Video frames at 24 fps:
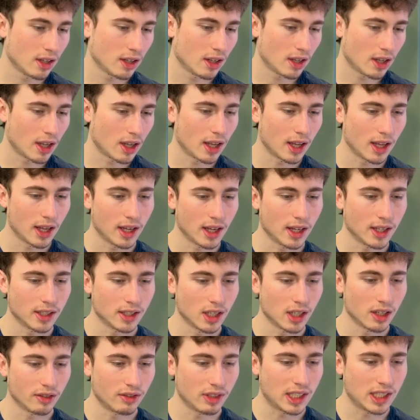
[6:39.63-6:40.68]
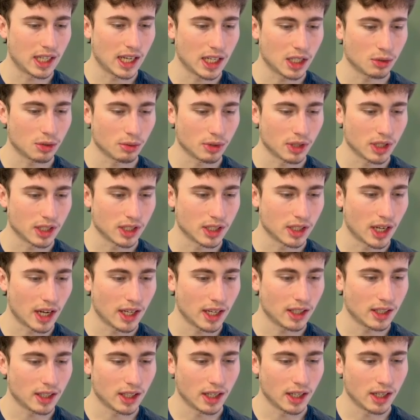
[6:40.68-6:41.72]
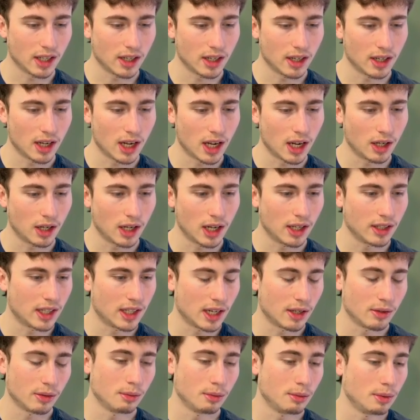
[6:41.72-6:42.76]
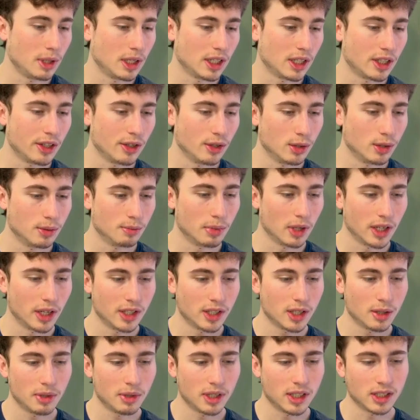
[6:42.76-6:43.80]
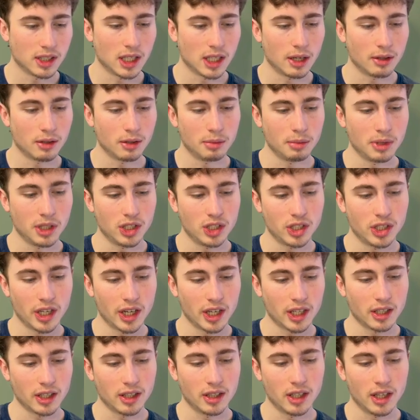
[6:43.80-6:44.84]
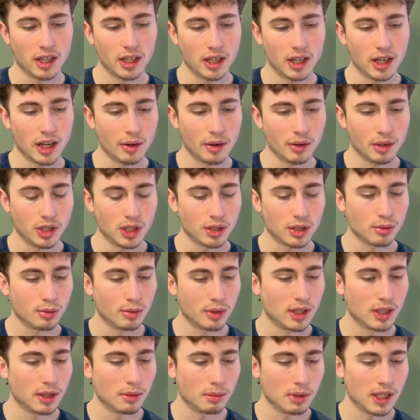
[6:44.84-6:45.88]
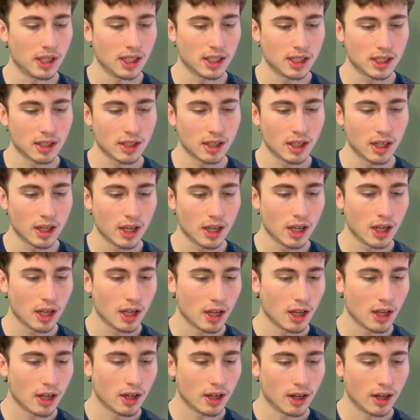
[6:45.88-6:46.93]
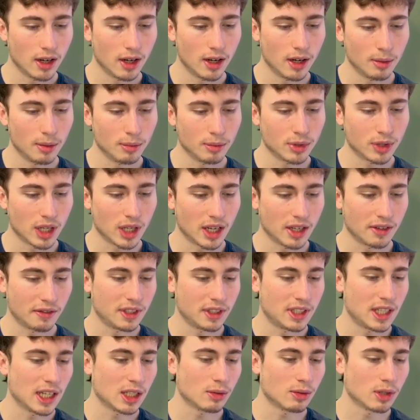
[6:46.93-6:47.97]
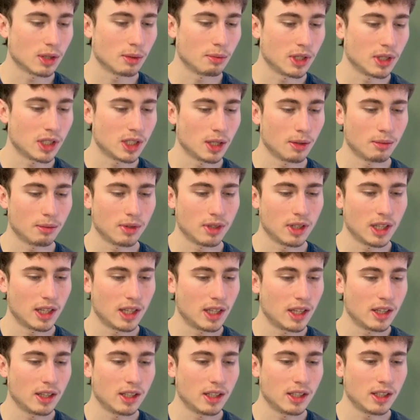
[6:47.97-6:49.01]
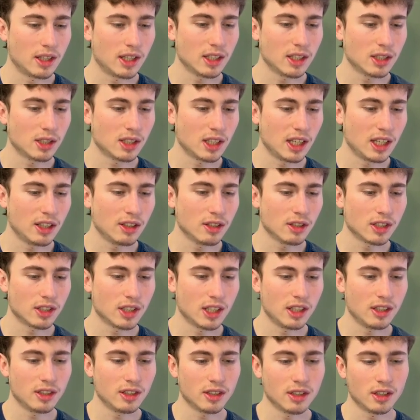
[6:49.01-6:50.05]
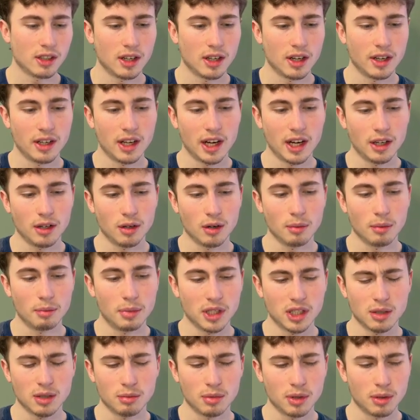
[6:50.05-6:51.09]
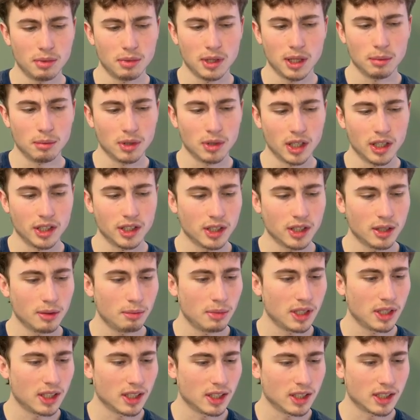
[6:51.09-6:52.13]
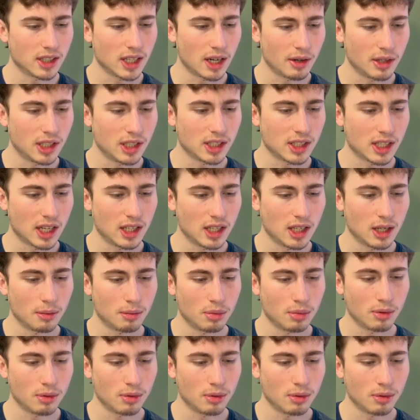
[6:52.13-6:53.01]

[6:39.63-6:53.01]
And if he takes with his knight, then that would be a huge blunder, because that would be check, and then I would just win the piece. So yeah, if he takes with the bishop, this either a knight or bishop would be a blunder, because I would just end up